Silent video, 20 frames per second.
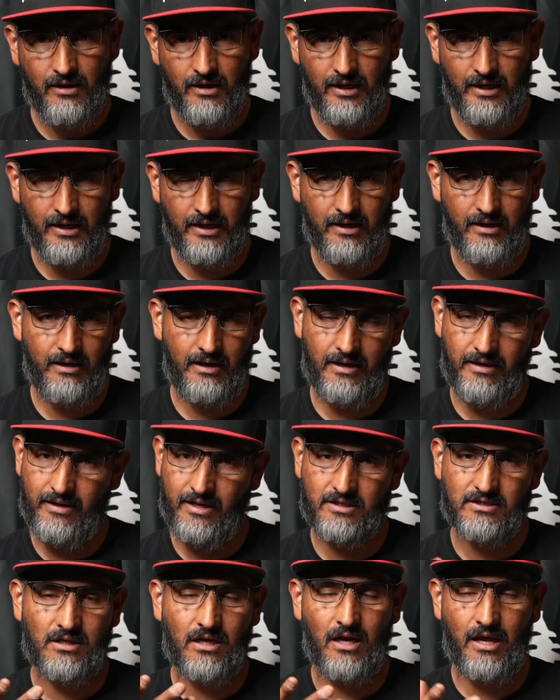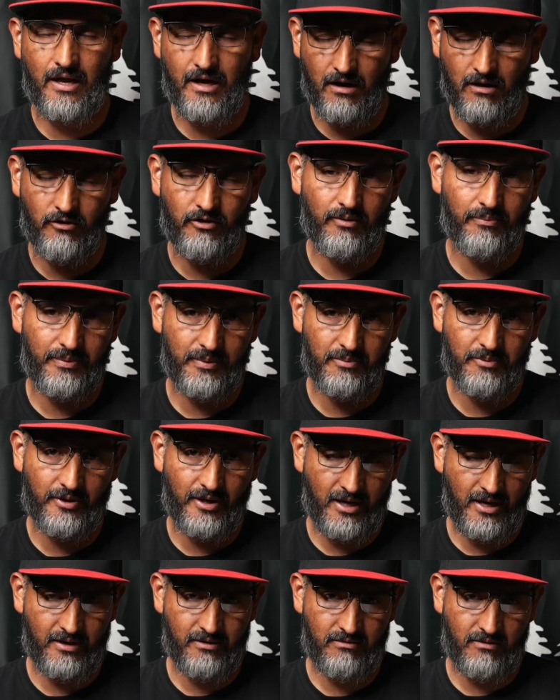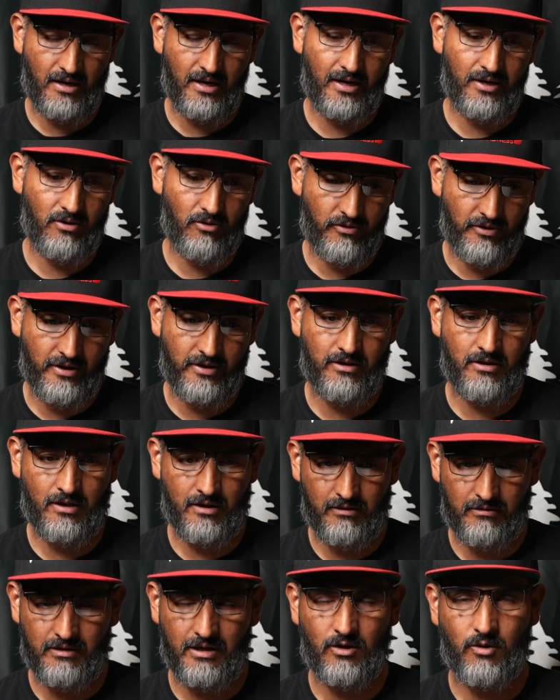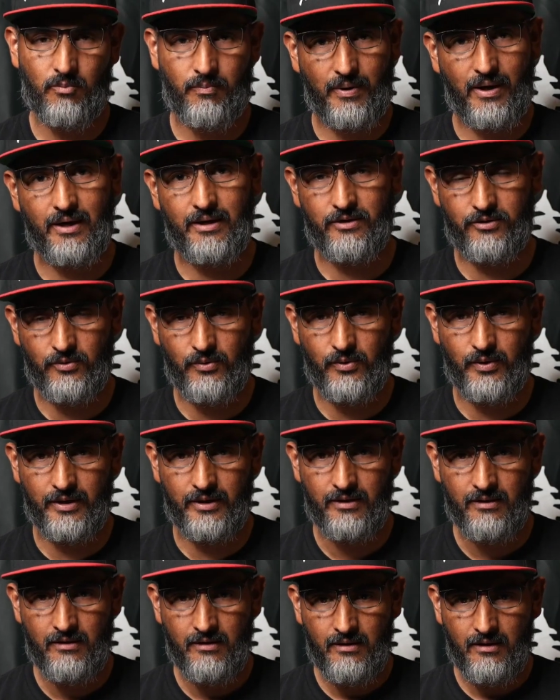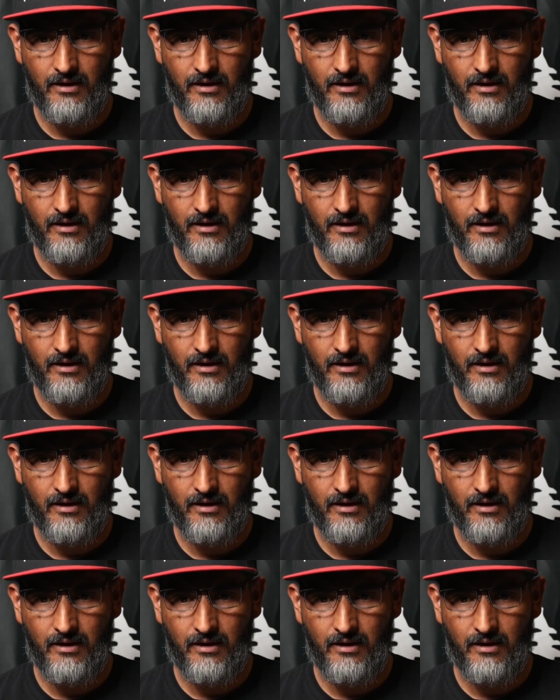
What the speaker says: And there's a lot of other people that I know that they could probably do it.